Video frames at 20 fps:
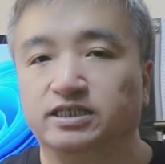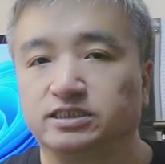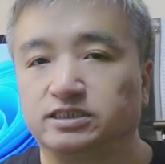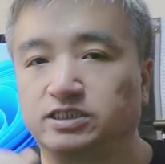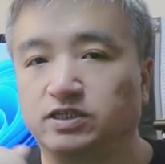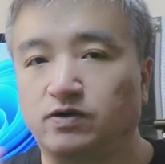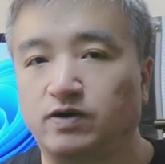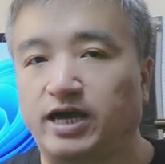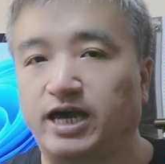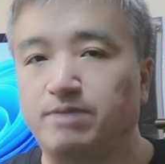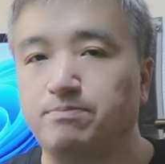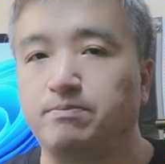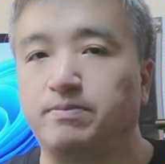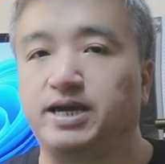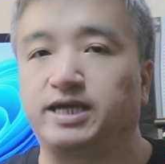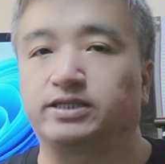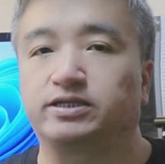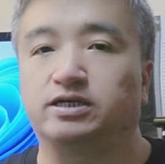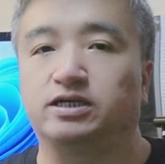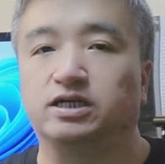So I
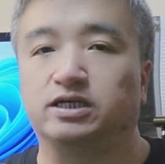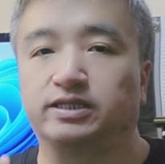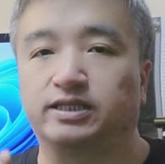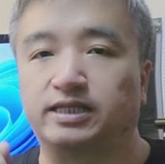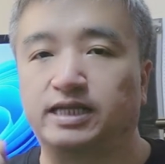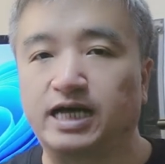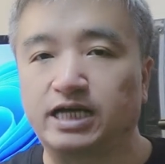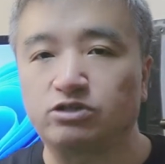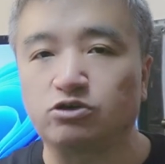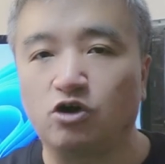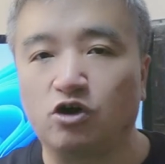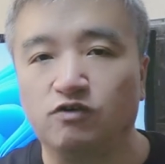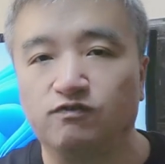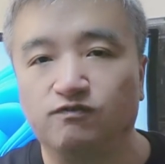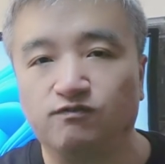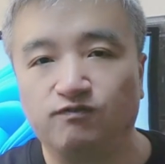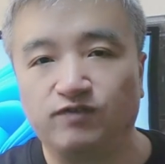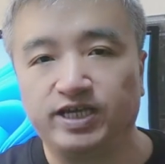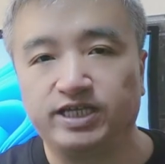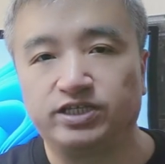made a lot
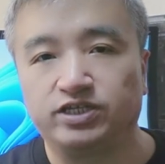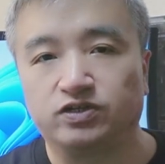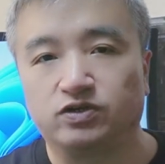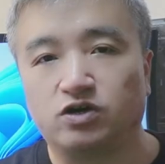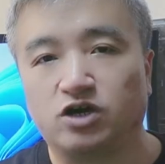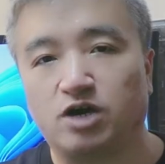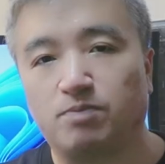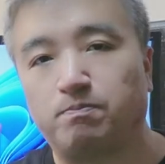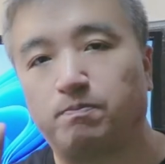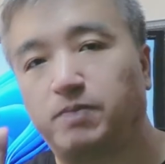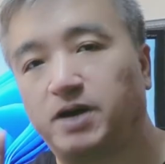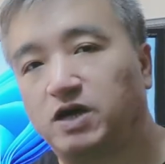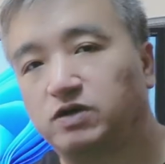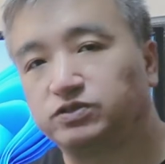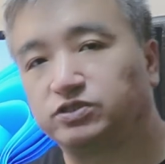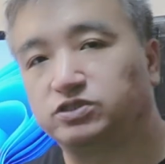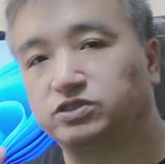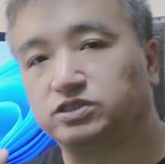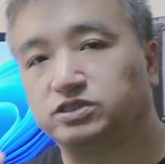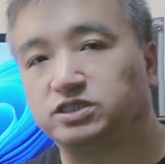of video
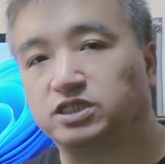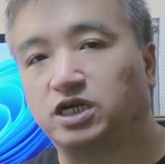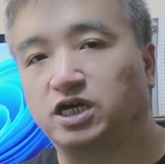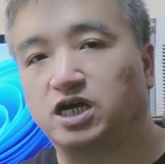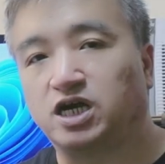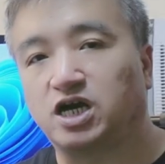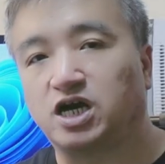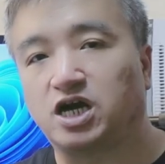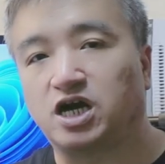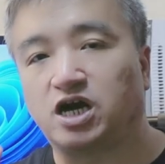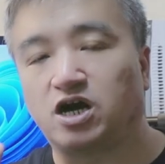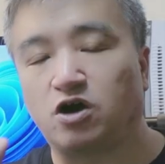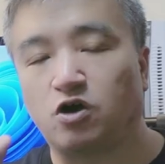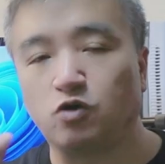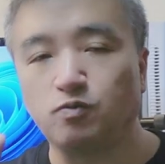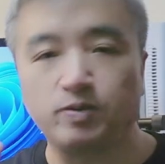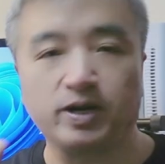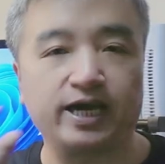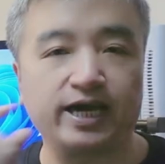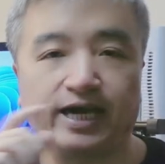about the
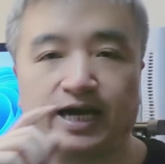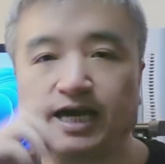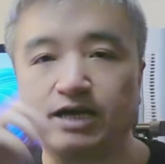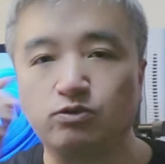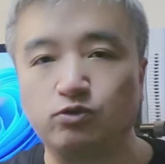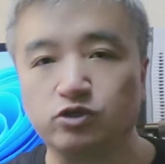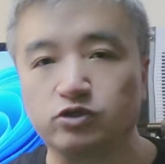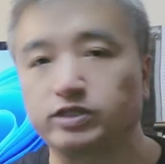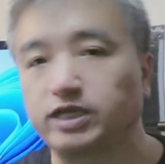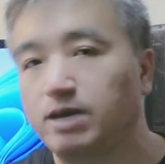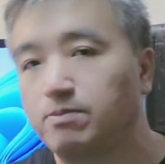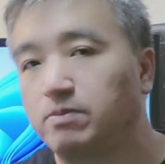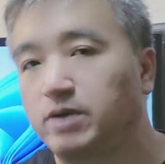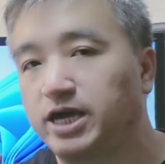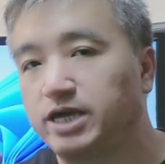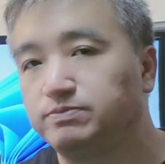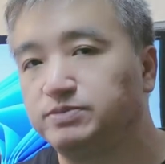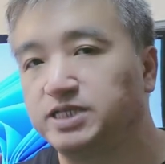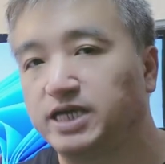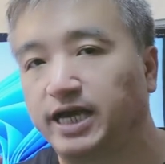OpenAI real-time
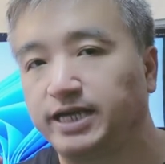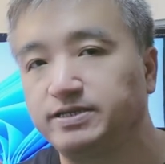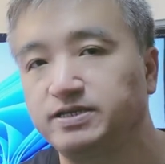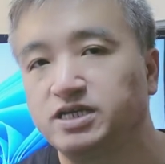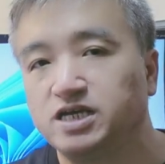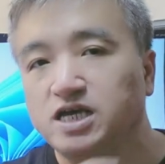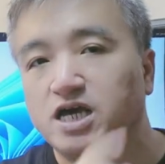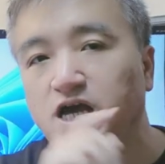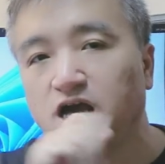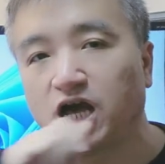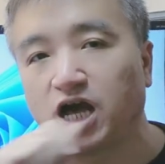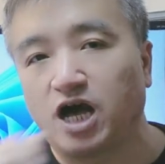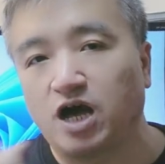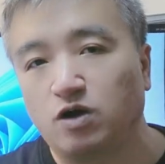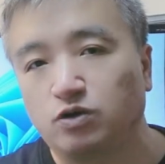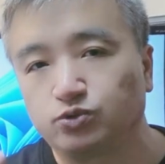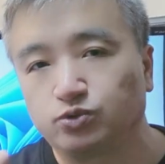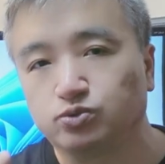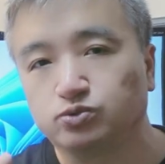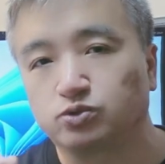API,
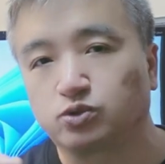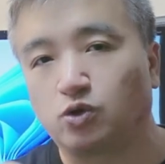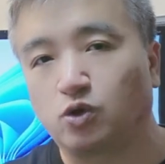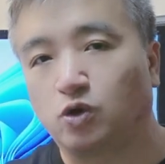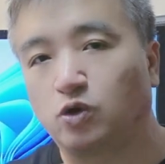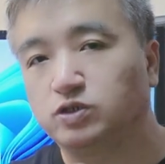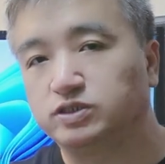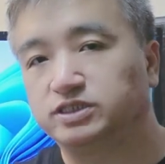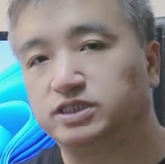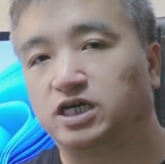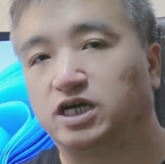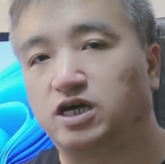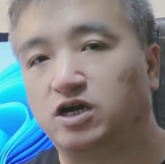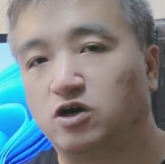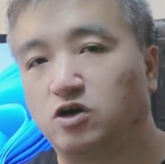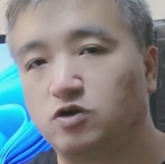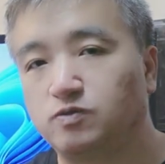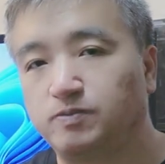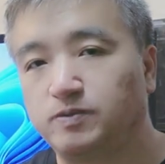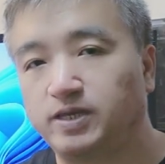how to call
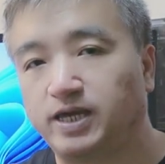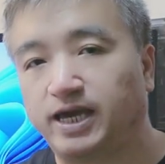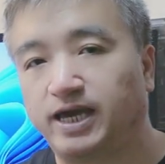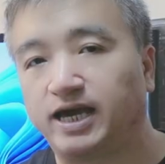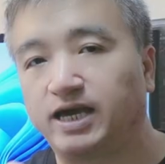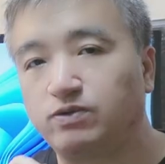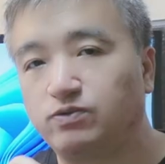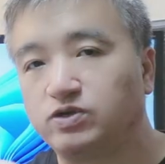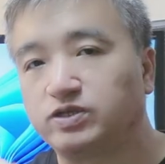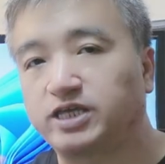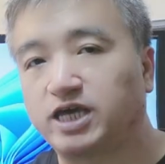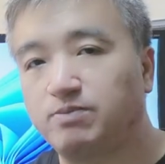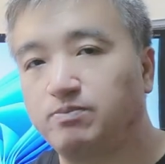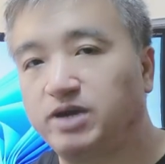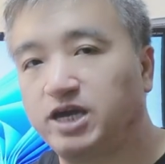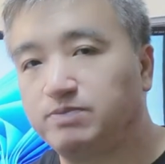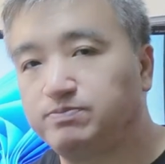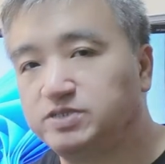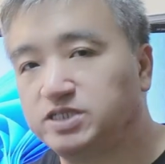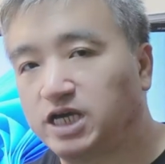the OpenAI
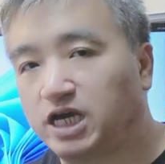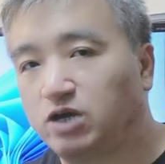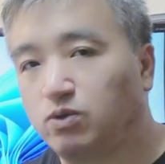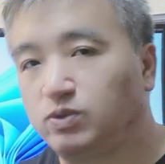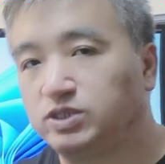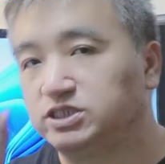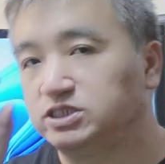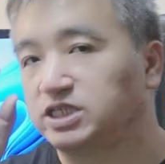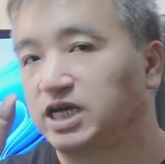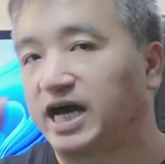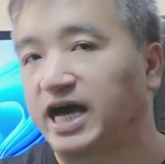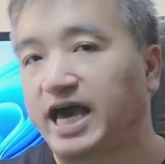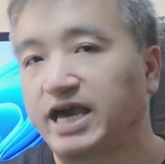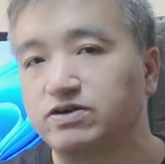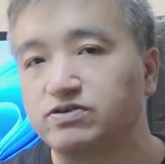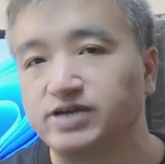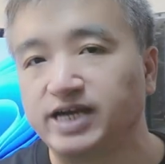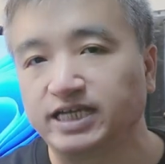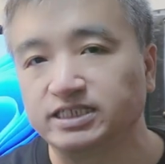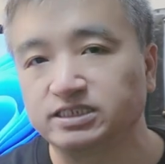real-time API with the
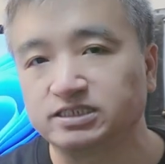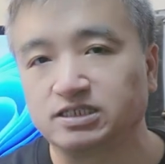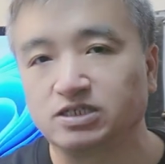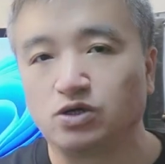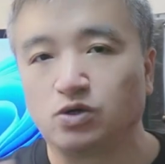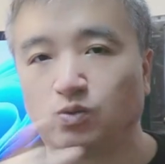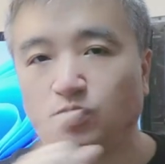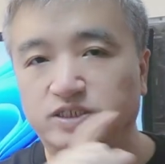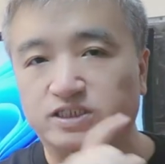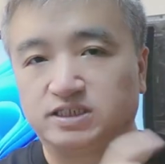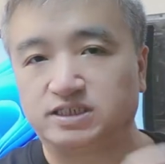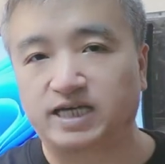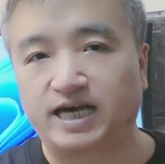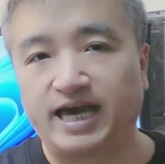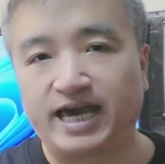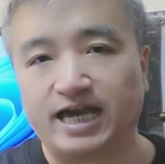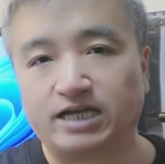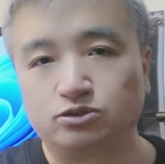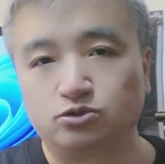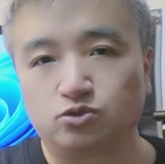iOS, with
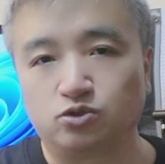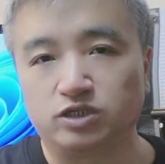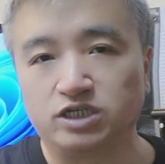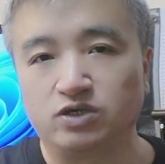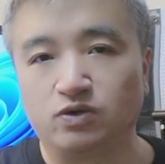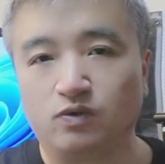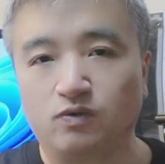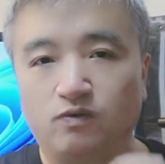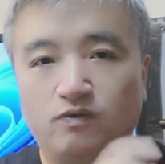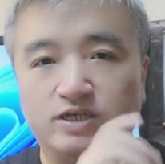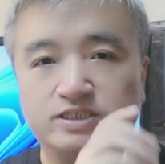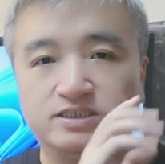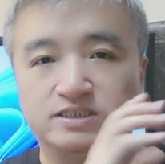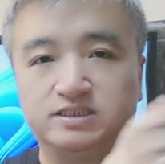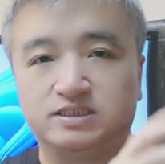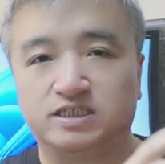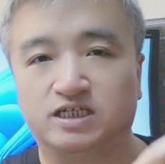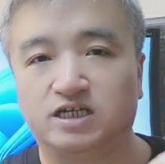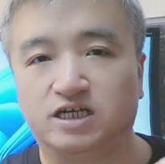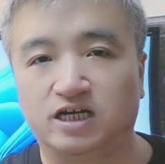the Android, with
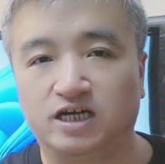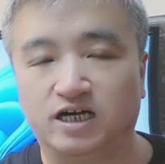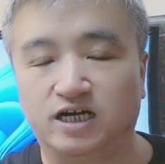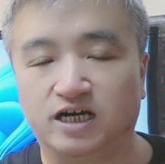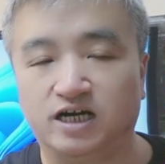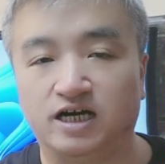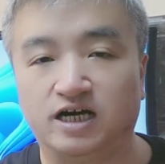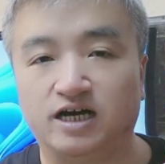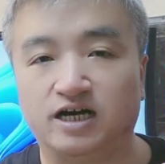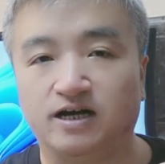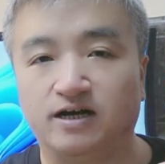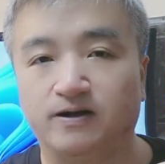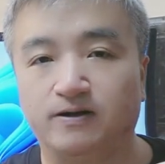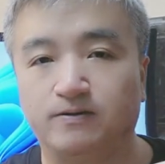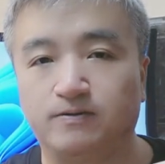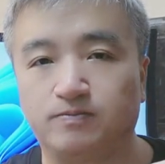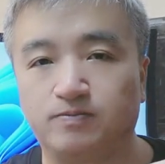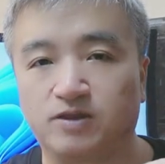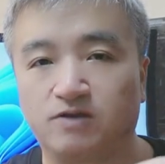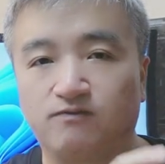
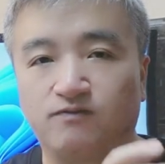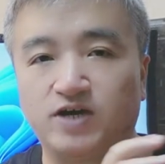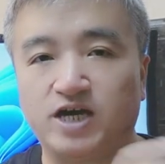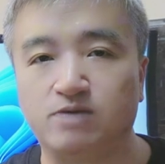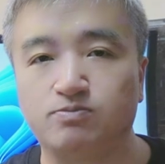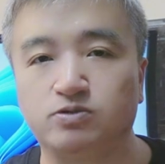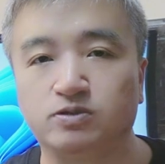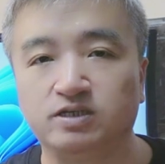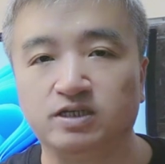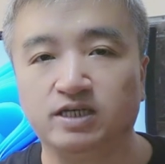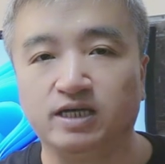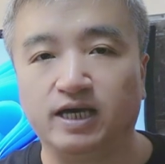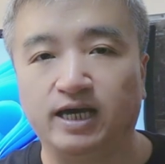the web,